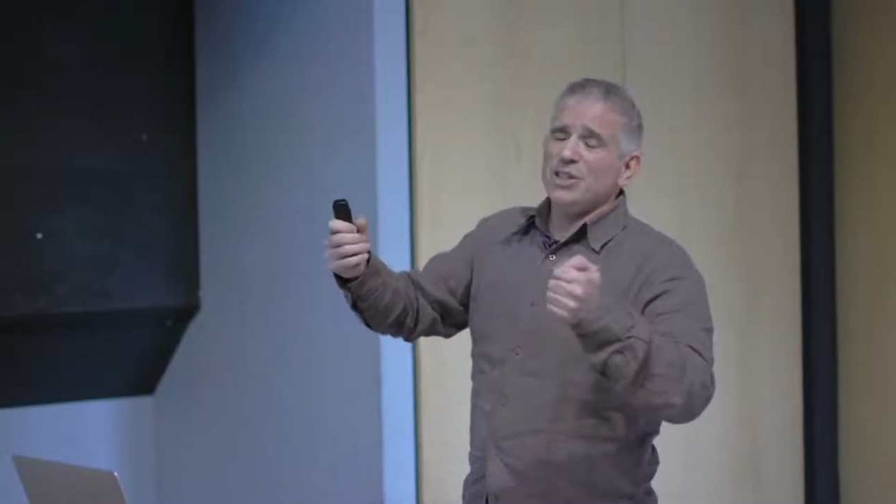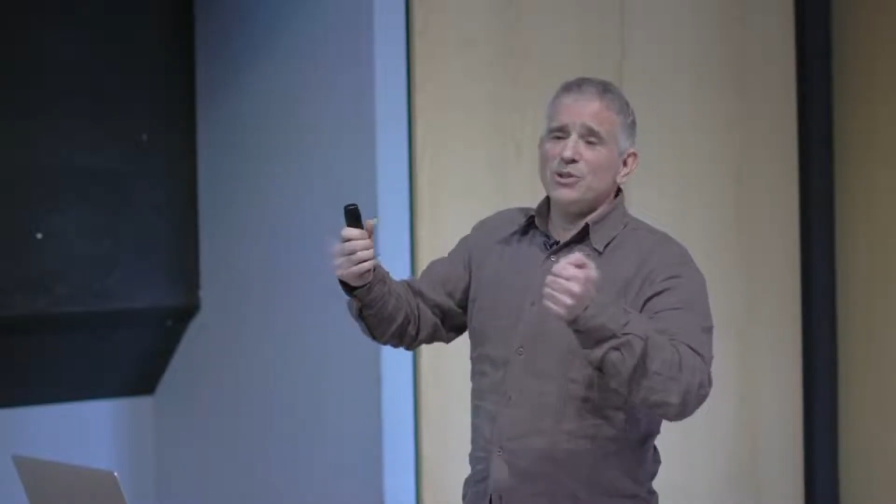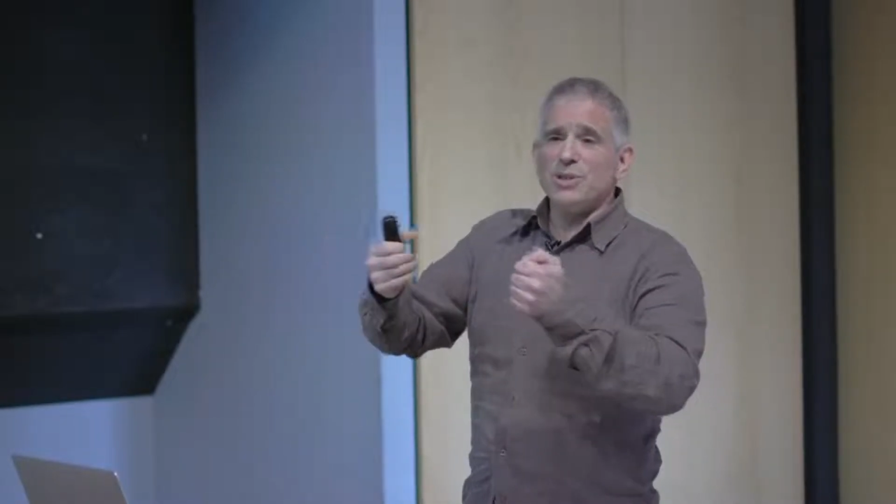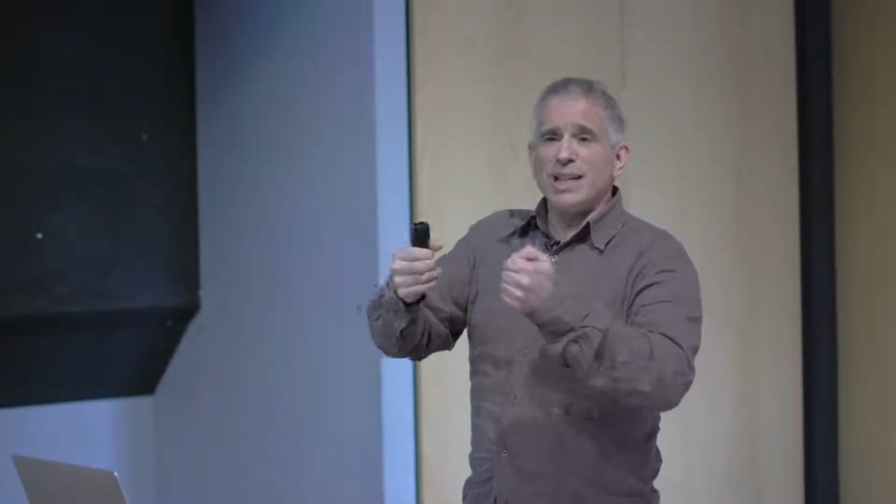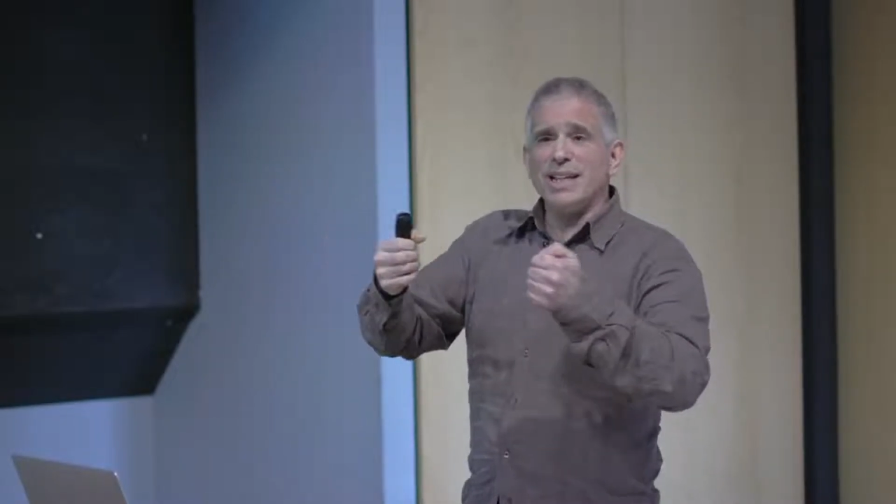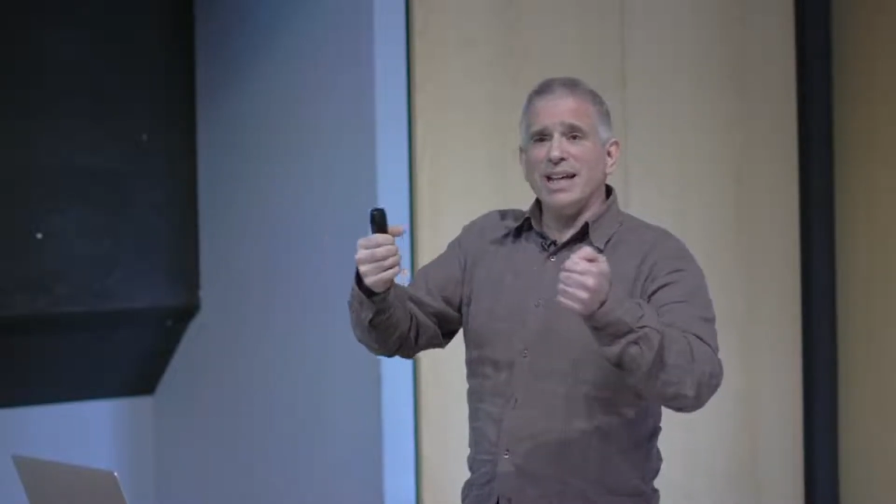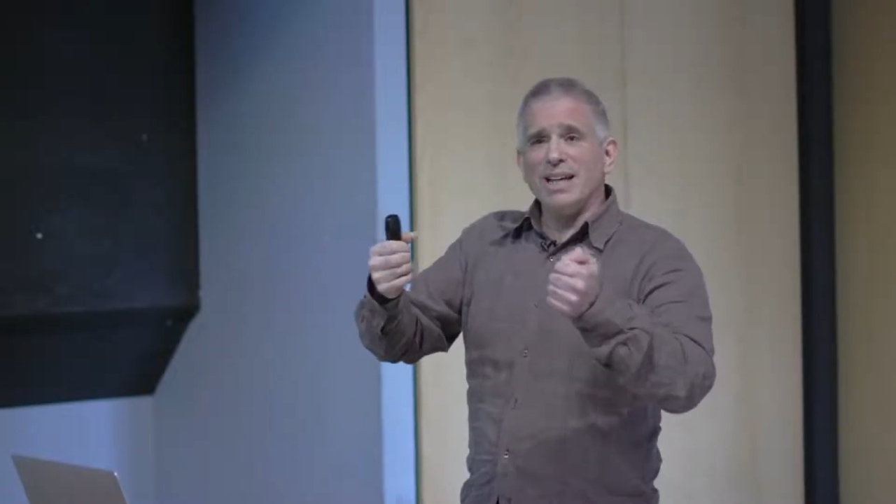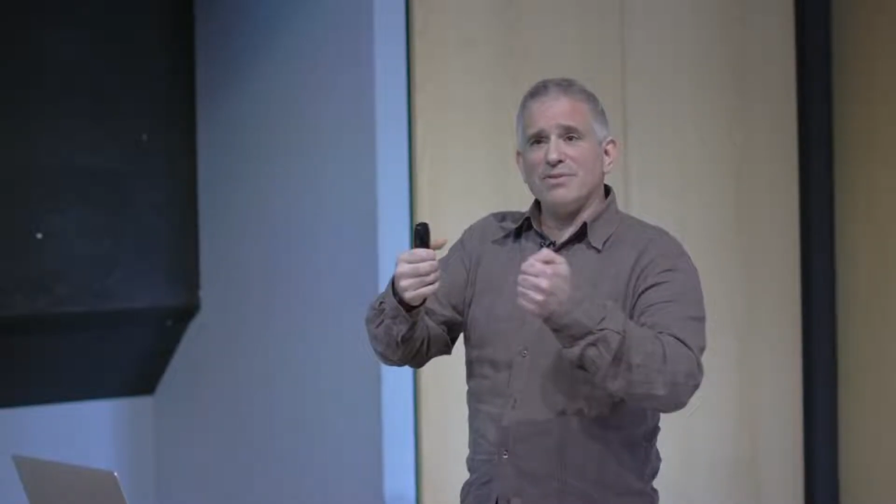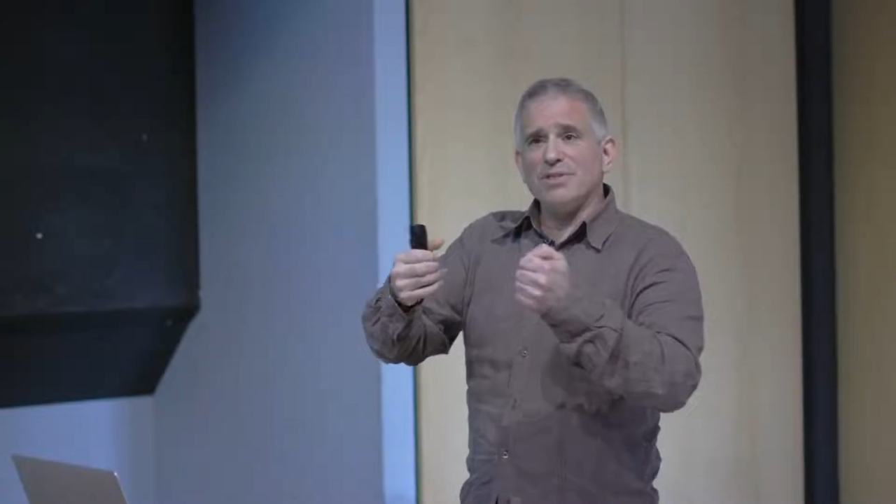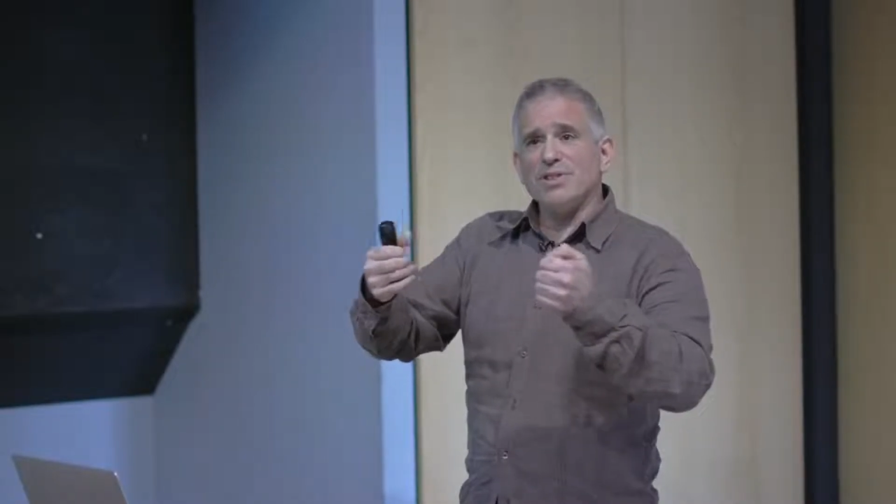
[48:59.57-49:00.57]
you can
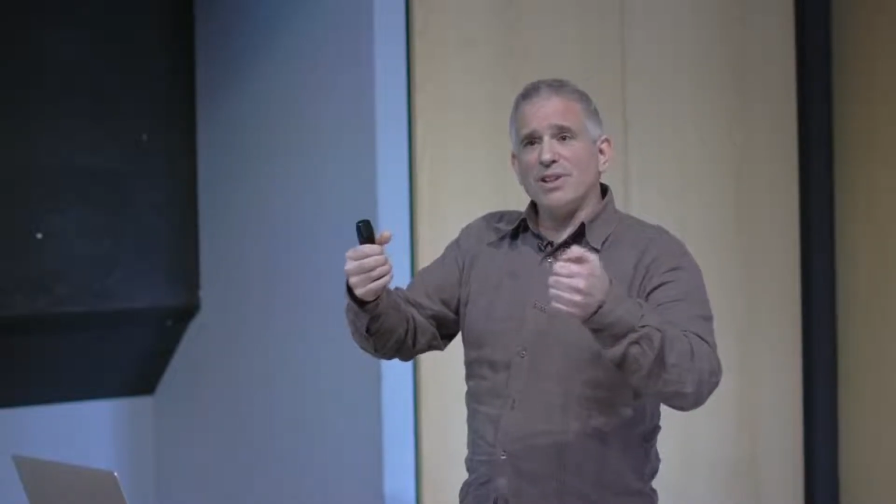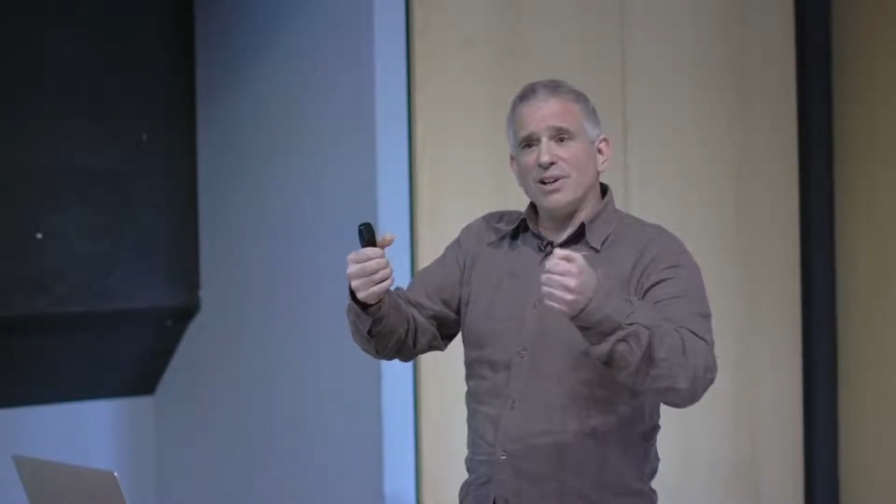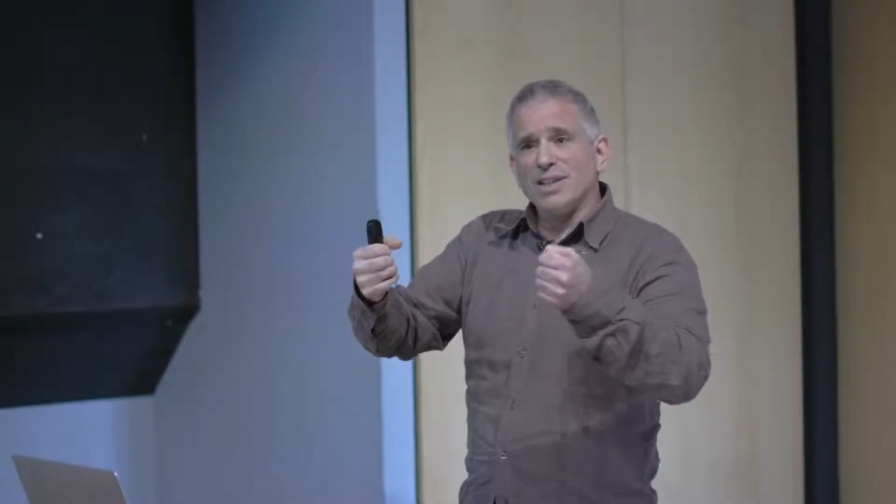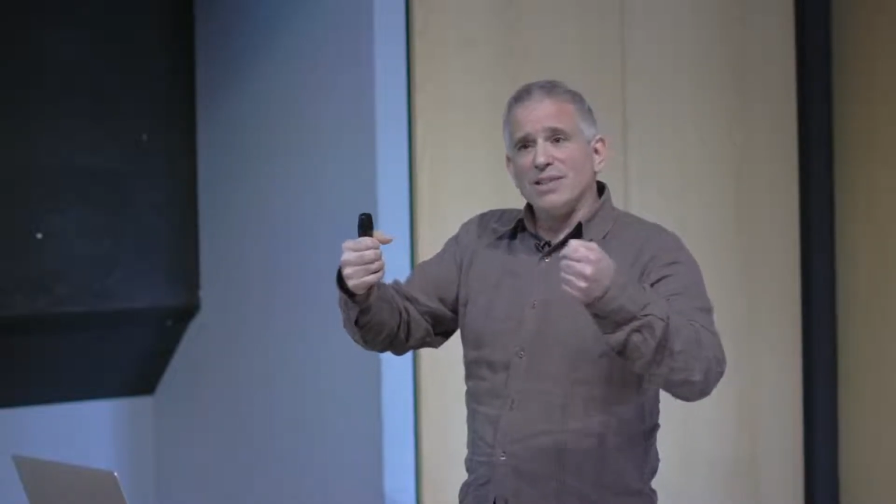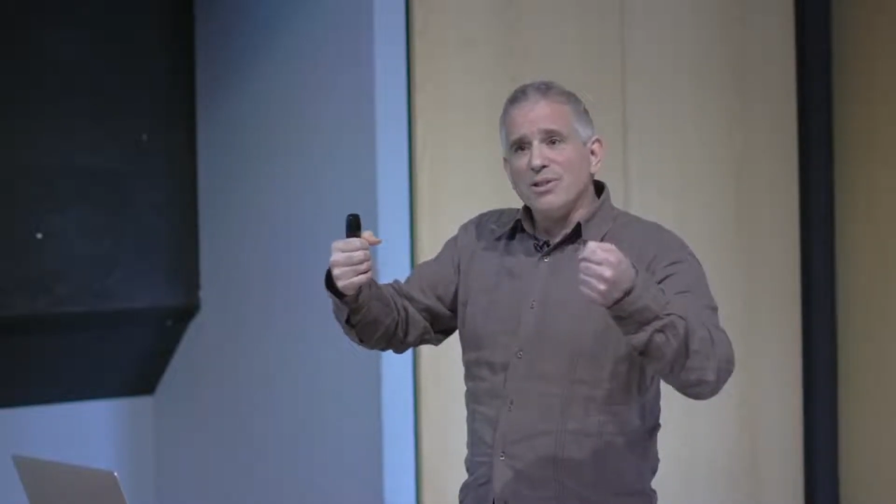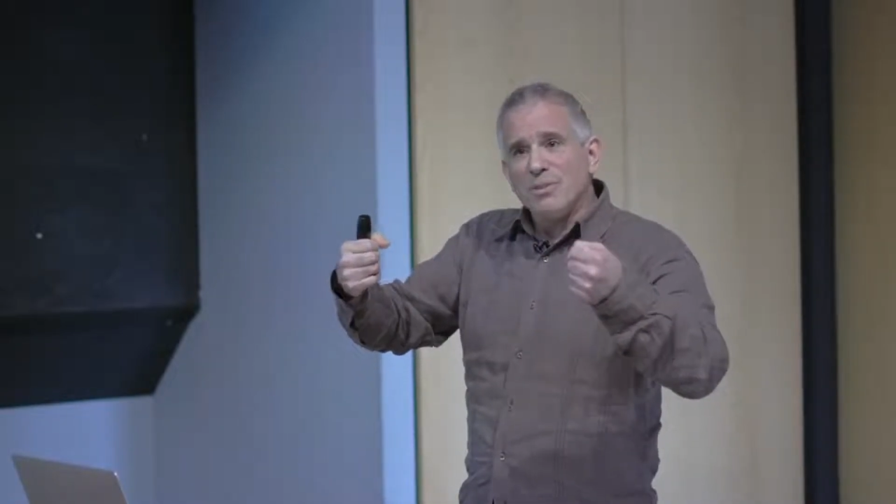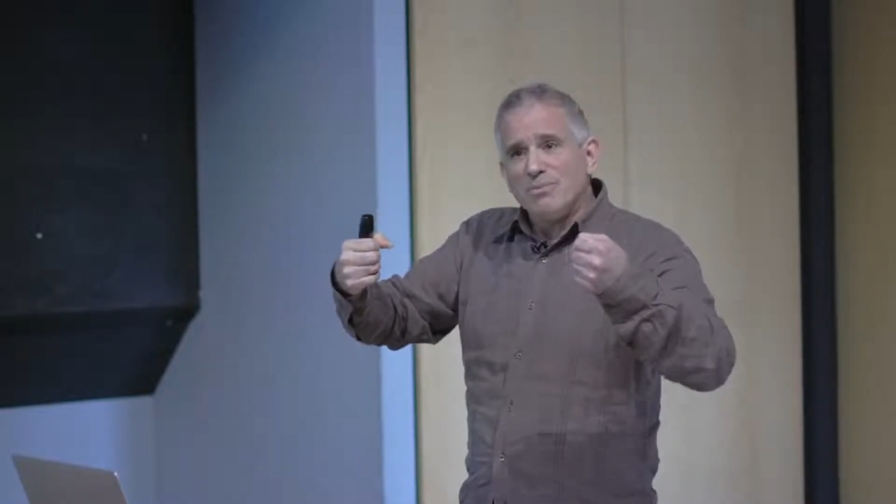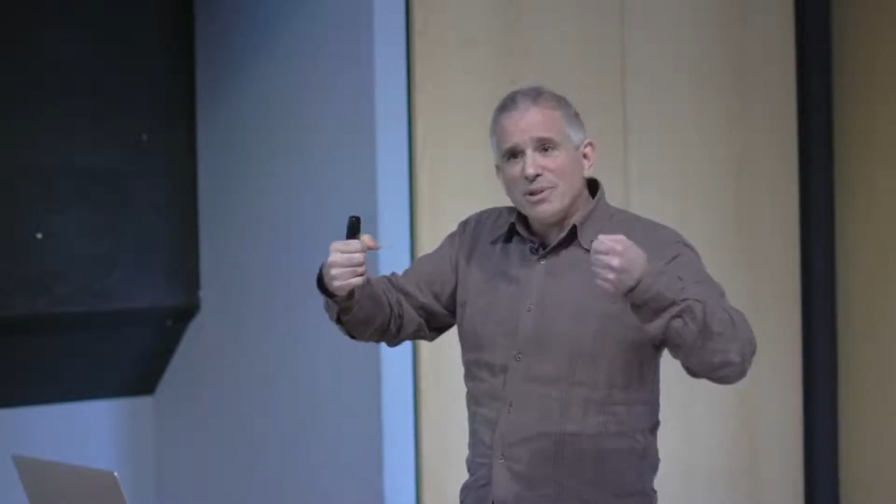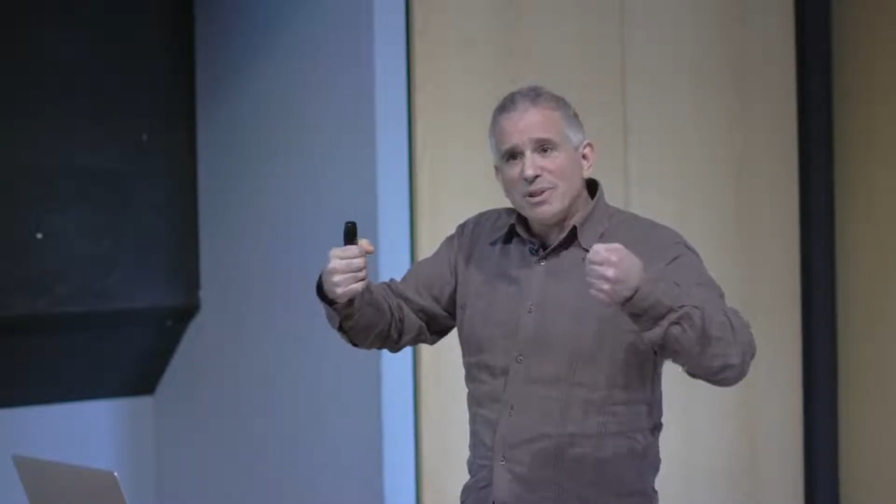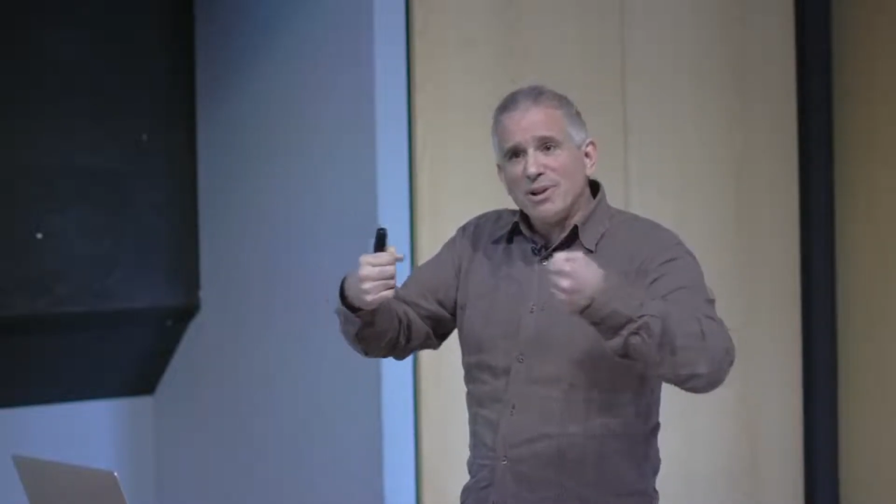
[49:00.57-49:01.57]
have the star that
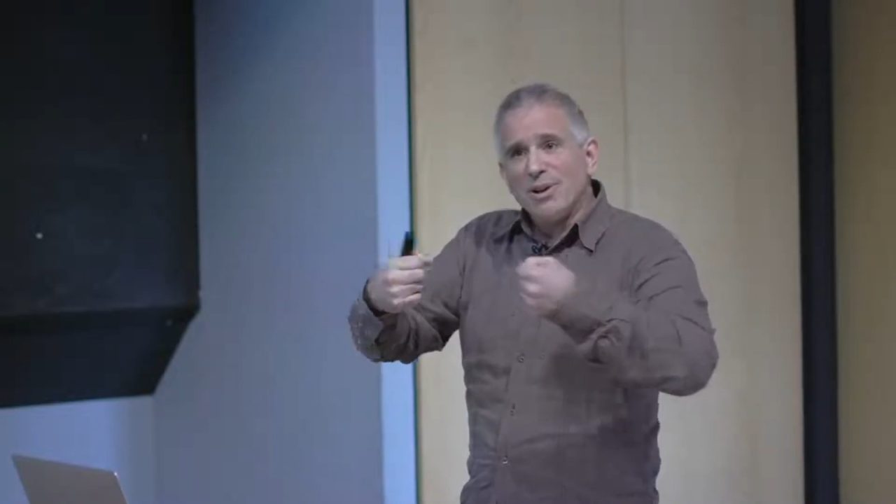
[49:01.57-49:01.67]
come very